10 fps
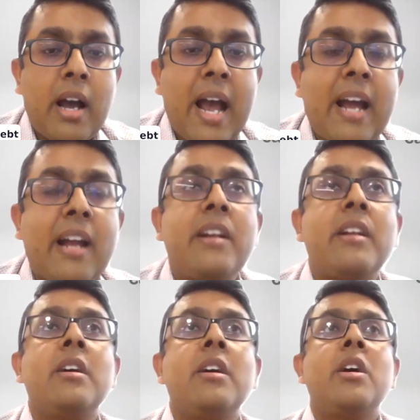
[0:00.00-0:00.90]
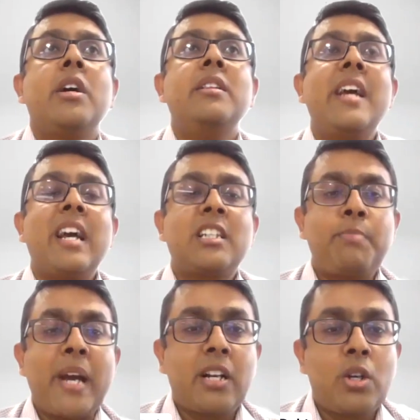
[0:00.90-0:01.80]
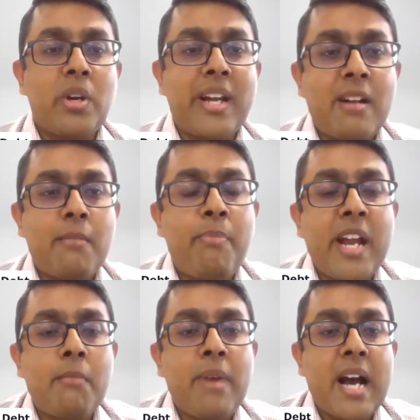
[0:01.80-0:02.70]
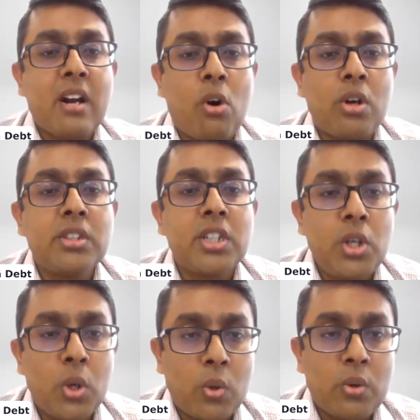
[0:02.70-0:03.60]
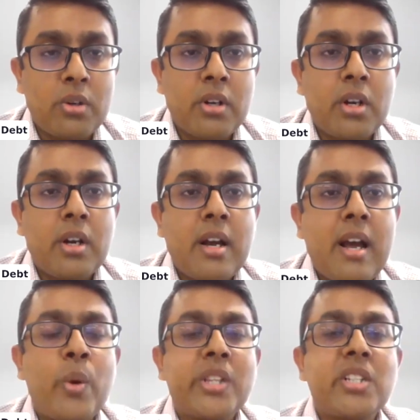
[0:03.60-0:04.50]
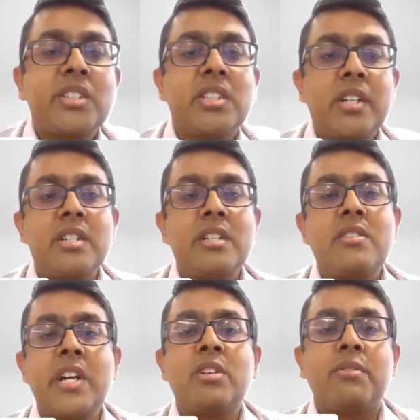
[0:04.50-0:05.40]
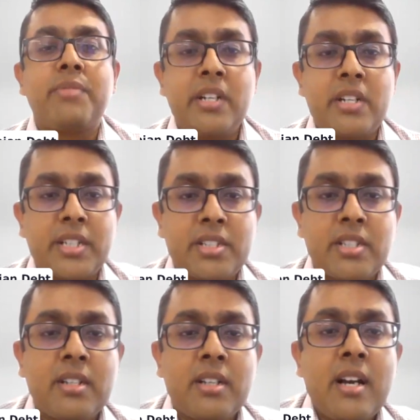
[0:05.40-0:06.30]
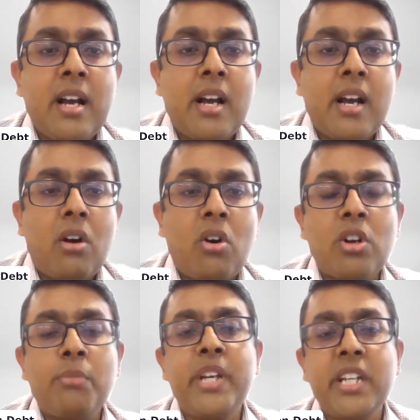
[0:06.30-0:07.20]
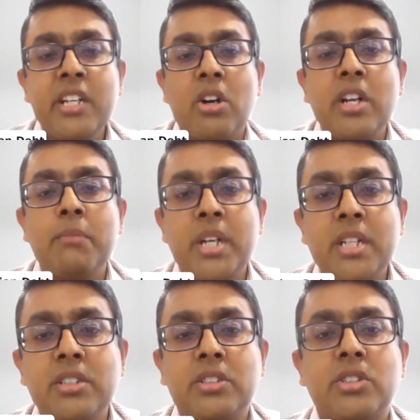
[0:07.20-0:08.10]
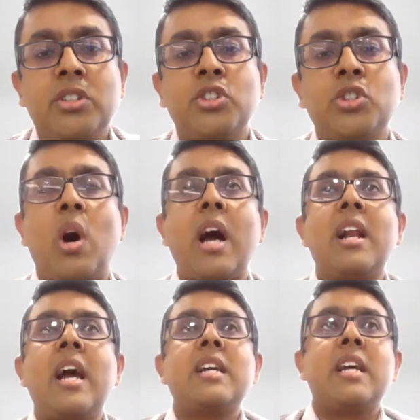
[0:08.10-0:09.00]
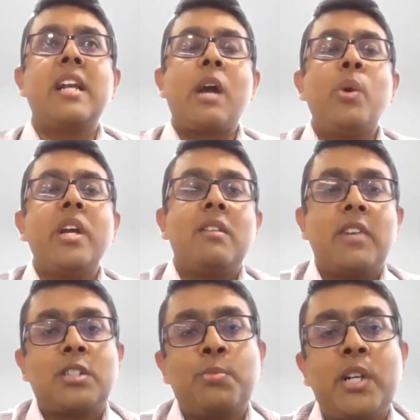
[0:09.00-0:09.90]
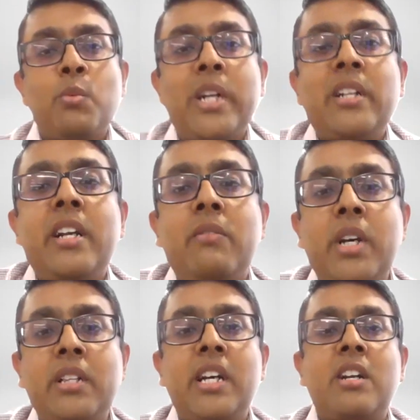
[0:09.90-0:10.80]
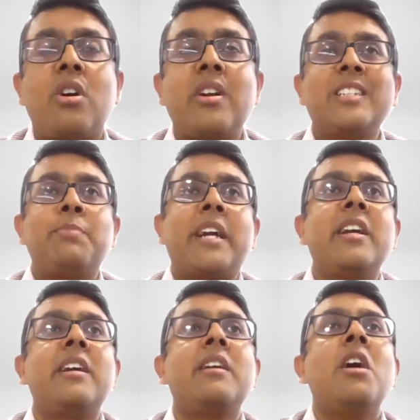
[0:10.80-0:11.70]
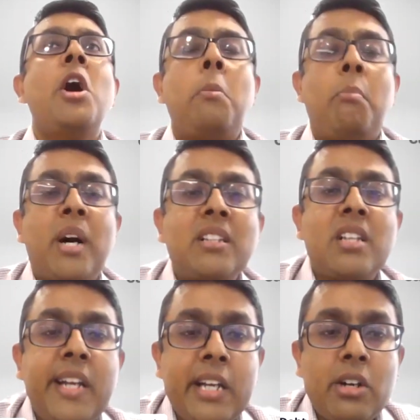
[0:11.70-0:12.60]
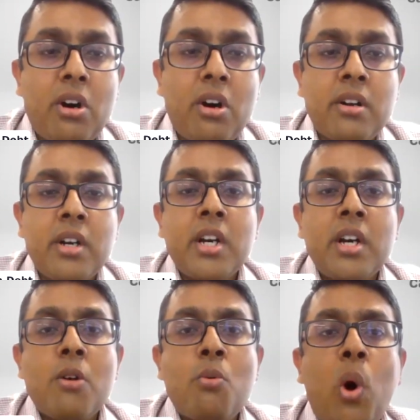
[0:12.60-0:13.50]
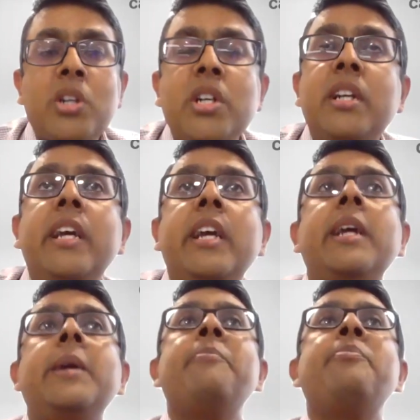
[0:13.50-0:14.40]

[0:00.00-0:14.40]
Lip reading: And they expect to get paid back on the loan with a certain rate of interest on a periodic basis. So unlike an equity investment, when they're not expecting monthly or quarterly,